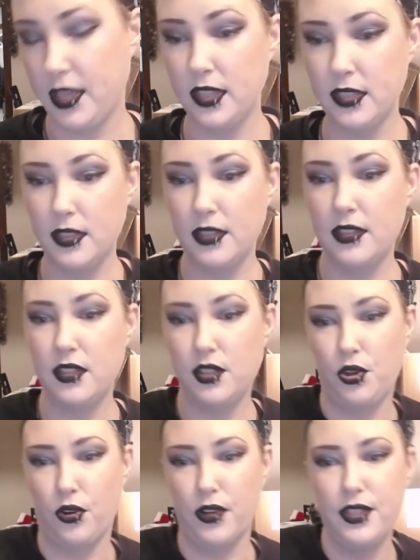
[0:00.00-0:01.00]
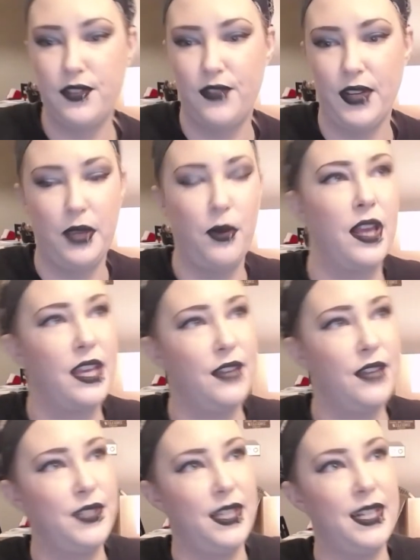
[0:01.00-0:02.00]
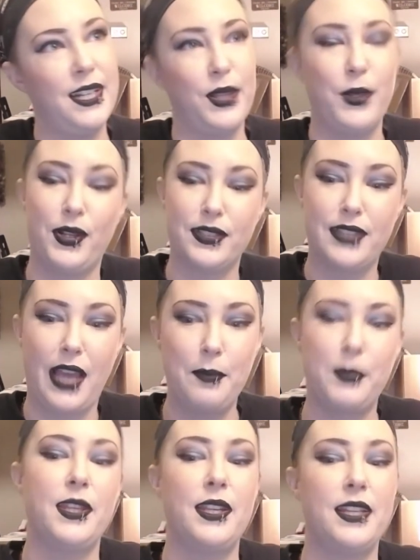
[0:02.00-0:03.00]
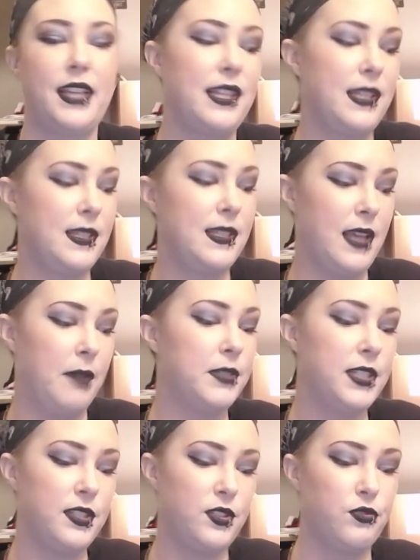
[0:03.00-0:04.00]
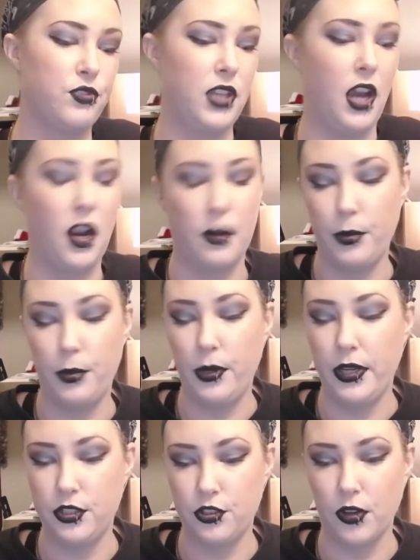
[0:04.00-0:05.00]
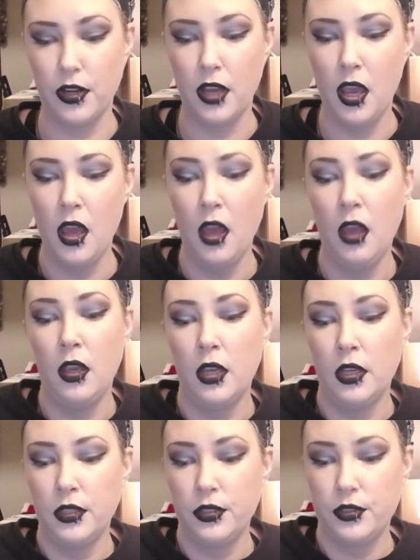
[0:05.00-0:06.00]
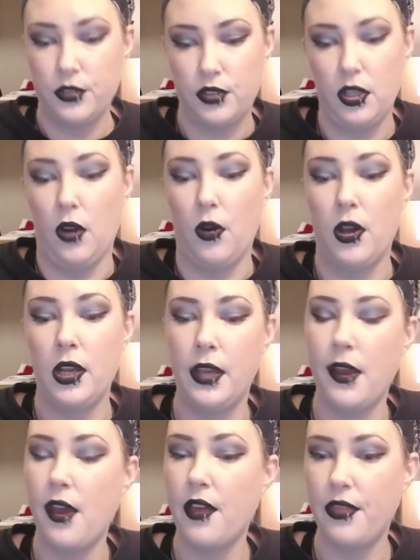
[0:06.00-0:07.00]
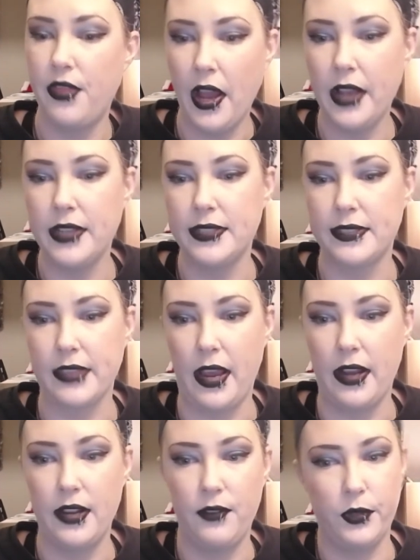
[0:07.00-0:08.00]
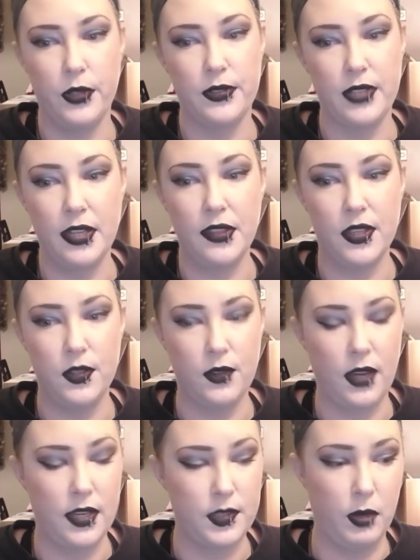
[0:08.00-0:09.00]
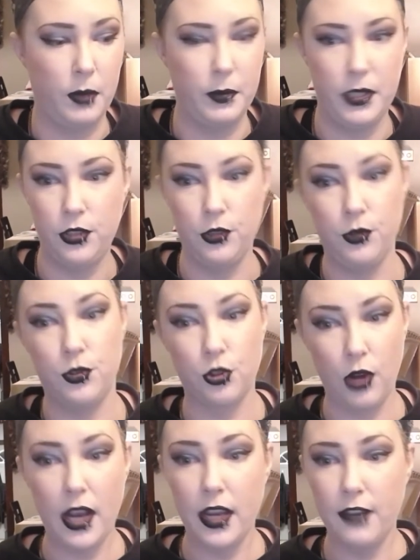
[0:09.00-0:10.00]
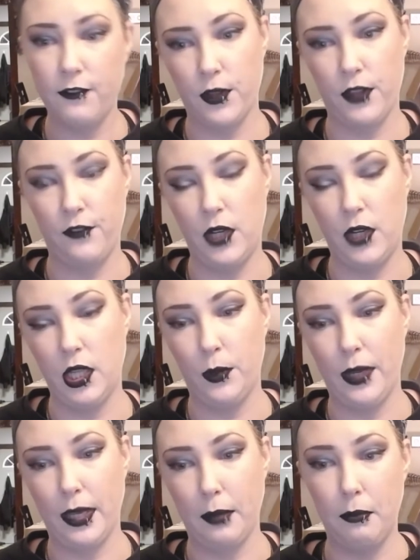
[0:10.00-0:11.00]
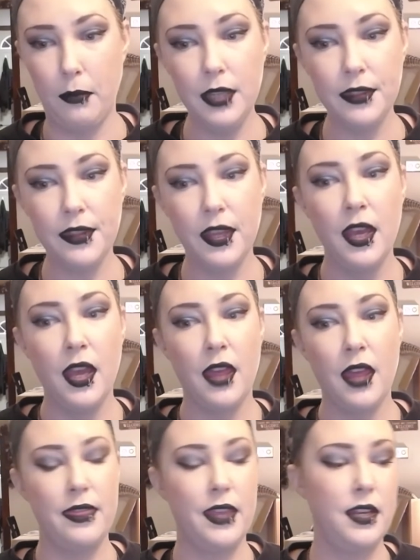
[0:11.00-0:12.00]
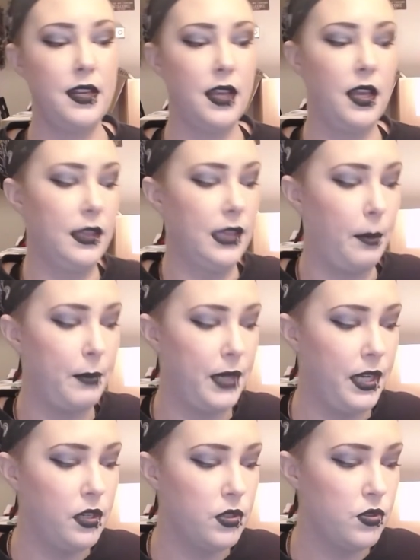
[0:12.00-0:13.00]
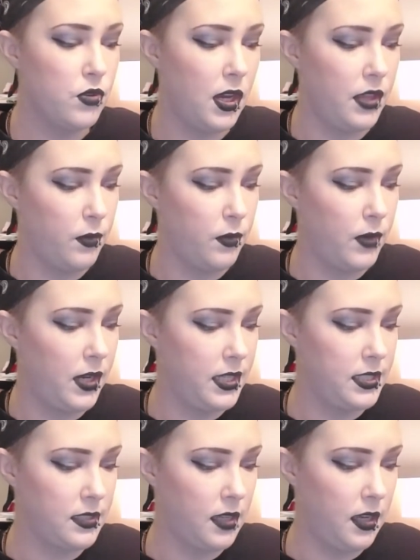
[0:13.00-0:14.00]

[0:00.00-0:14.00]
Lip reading: this is the shortest video I have did in a long time, but then again, these empties usually are pretty short. So that is that. If there's anything you guys want me to try for the following month, then let me know. Otherwise,